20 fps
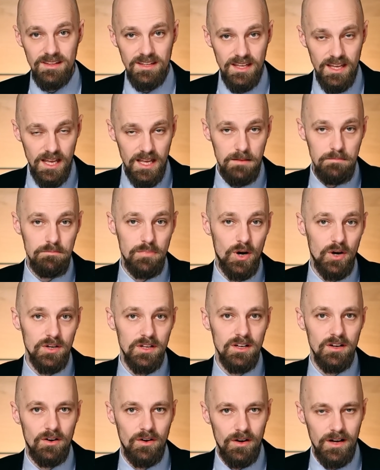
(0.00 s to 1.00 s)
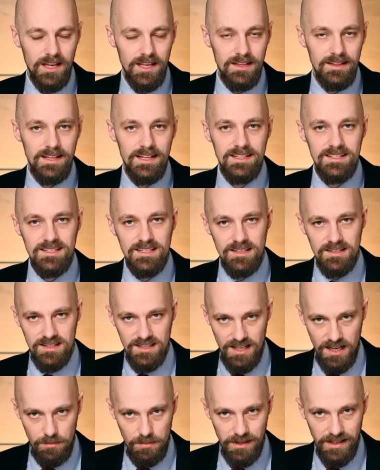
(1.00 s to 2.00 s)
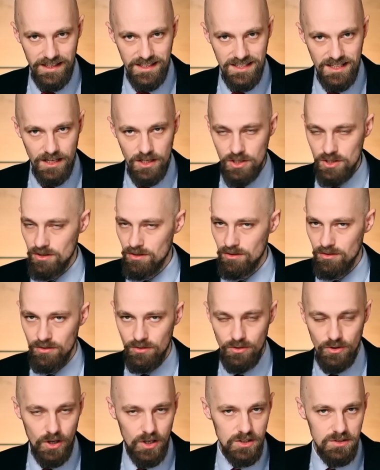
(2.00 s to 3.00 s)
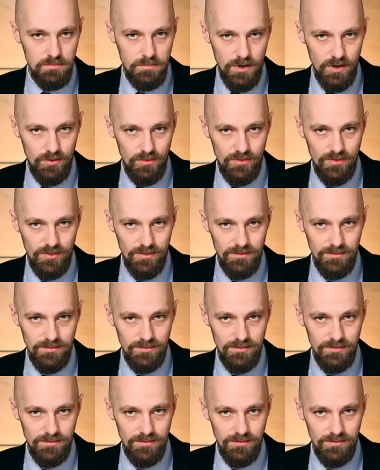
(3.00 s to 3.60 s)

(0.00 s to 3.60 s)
the in-body or in-lens stabilization, not both.